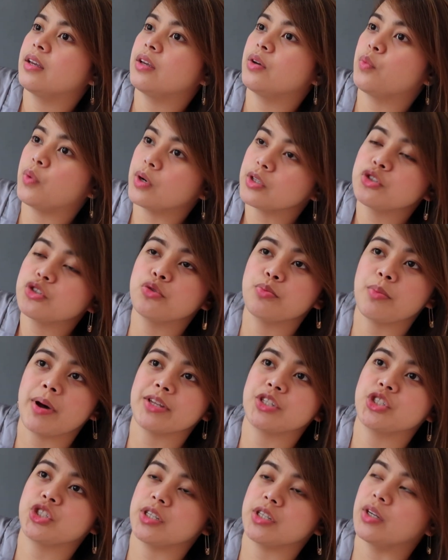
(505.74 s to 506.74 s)
want to
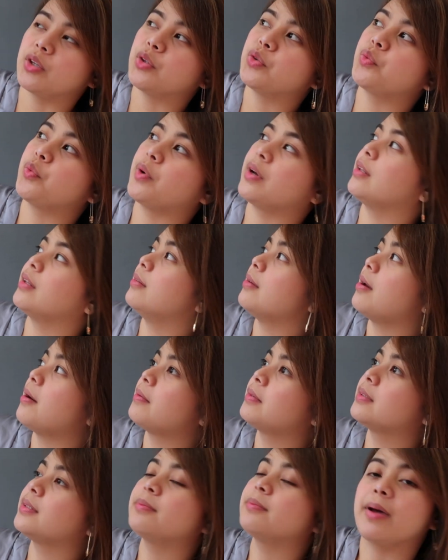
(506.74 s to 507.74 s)
match it with
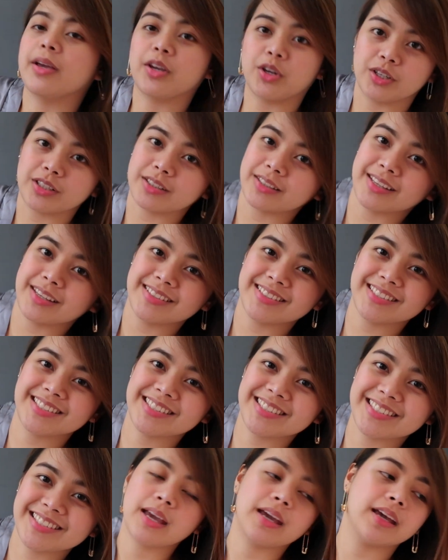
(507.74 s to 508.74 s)
my
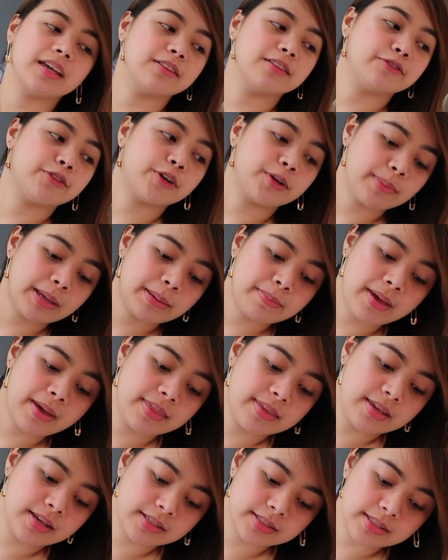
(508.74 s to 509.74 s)
curtains. And for my
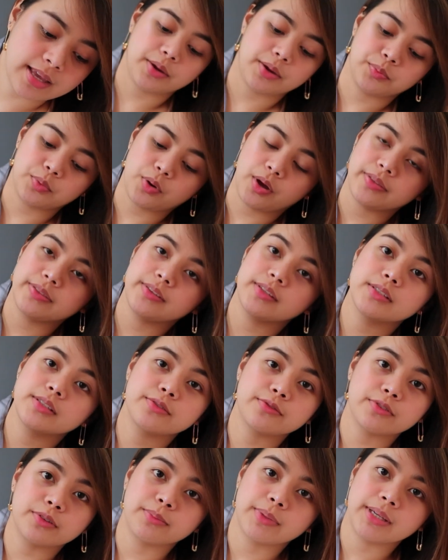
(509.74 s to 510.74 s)
beddings, I brought
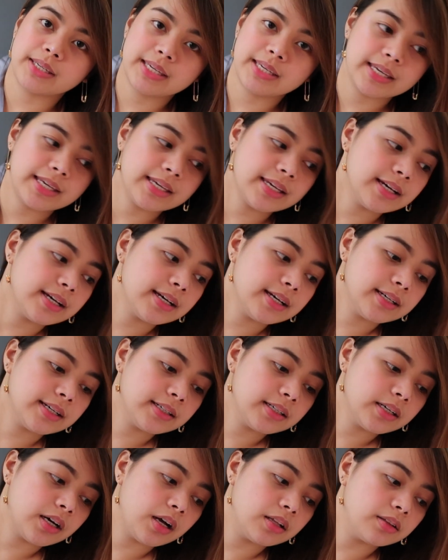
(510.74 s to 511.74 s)
this from
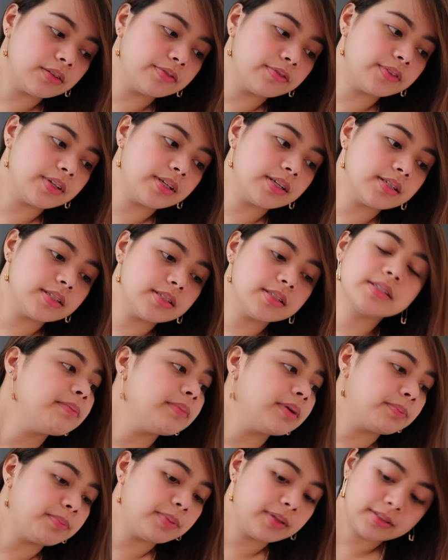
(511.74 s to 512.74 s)
IKEA. All of this,
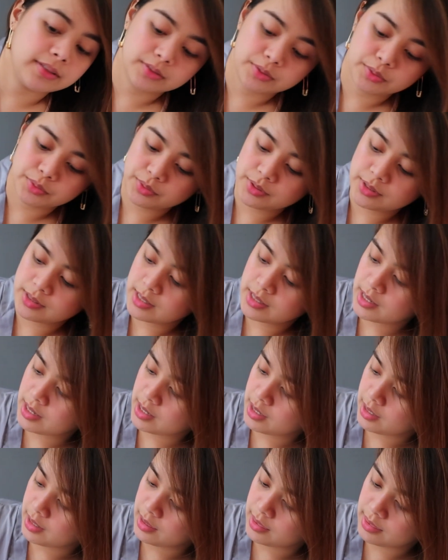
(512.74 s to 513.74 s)
my pillows,
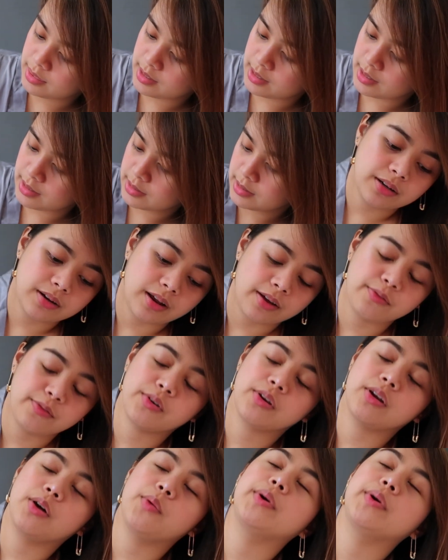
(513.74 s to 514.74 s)
and this, I
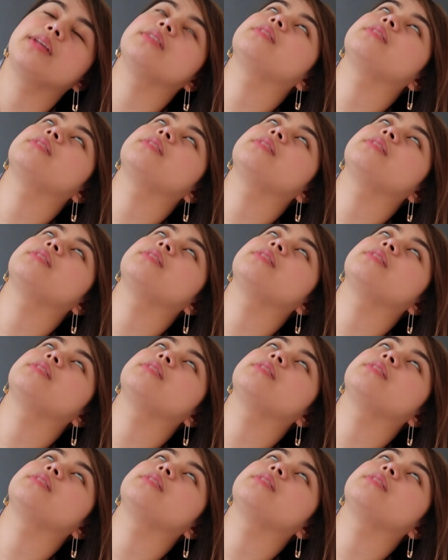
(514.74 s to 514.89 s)
forgot what